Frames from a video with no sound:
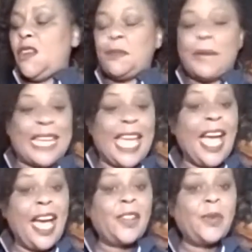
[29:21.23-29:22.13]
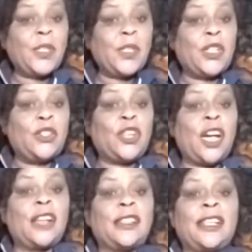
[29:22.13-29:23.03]
Manhattan was a huge
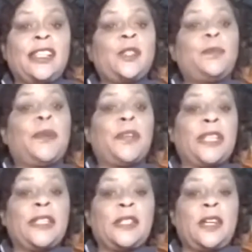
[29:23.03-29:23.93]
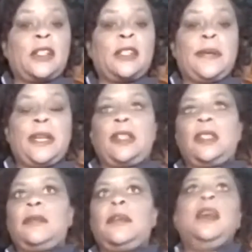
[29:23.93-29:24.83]
cocktail, as Bernie has talked about, at
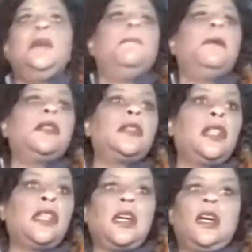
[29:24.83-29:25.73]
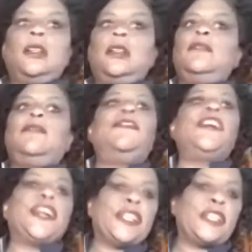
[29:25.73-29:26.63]
the Monteleone and
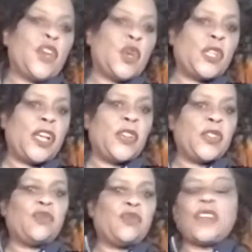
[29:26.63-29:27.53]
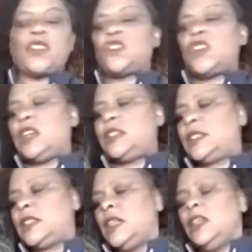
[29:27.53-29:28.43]
various hotels and
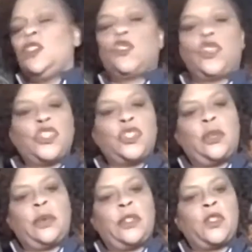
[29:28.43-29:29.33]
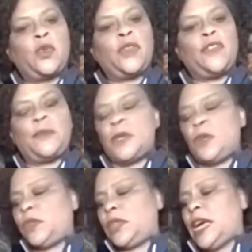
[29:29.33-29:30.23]
restaurants, traditionally with a sweet
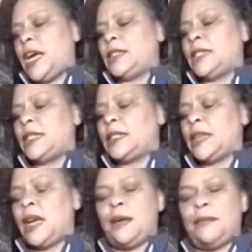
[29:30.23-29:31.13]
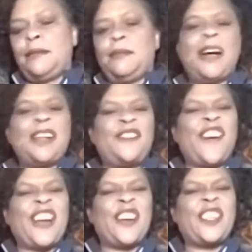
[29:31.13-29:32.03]
vermouth as its
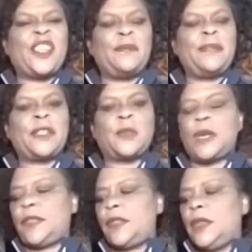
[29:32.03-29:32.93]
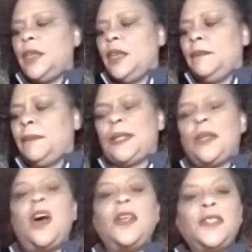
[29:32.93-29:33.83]
modifier that you mix with. But
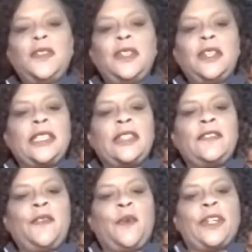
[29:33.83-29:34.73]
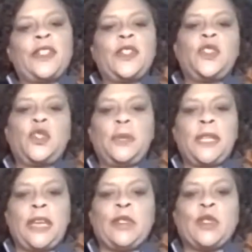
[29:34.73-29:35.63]
also in the 1940s,
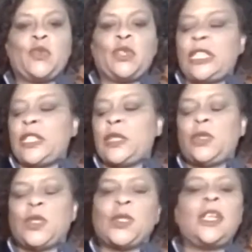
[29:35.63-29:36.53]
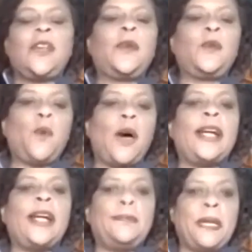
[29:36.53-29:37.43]
Dubonnet was released, which was another
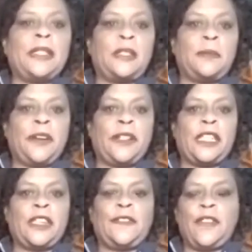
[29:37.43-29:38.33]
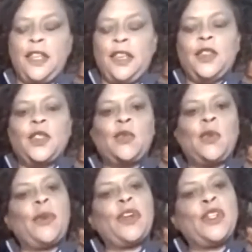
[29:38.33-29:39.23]
wine-based aperitif. So
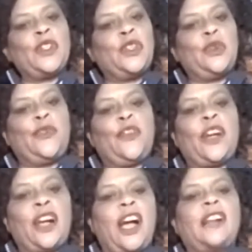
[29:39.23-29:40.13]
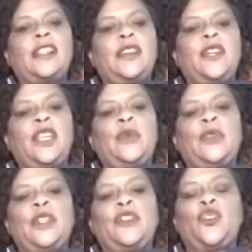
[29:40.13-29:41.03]
what we're going to do for a cocktail that you
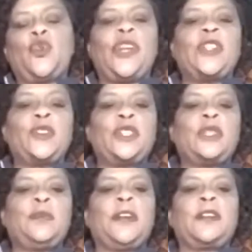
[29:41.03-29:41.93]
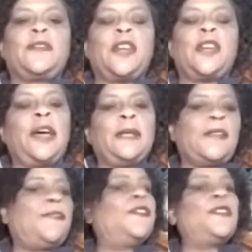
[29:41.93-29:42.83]
would enjoy during this period of time
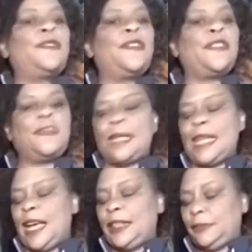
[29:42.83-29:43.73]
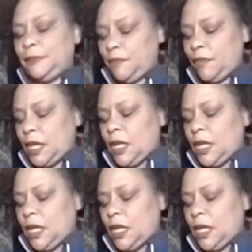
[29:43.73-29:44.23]
is a 50-50 Manhattan.